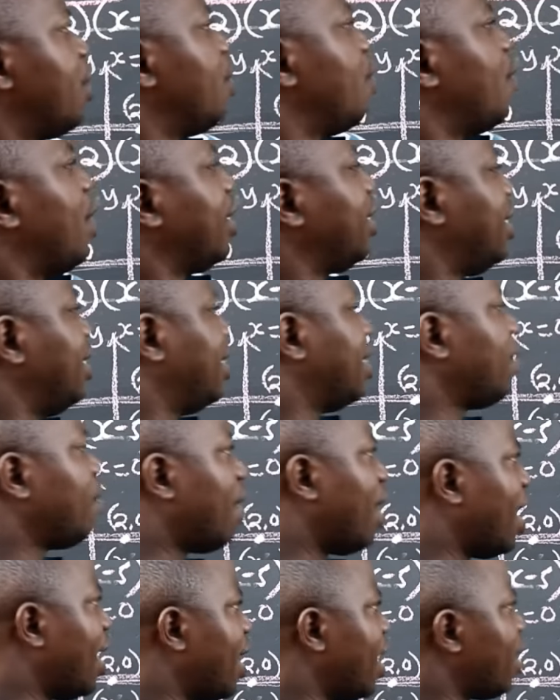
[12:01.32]
what is
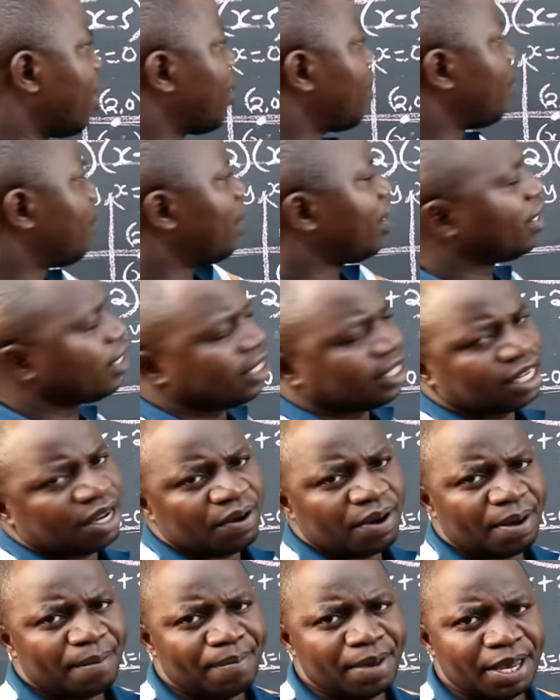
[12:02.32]
our a? What is
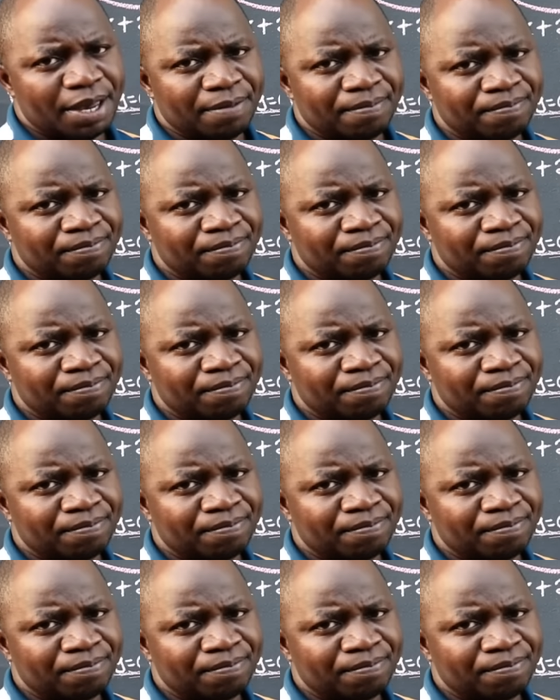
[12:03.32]
our b?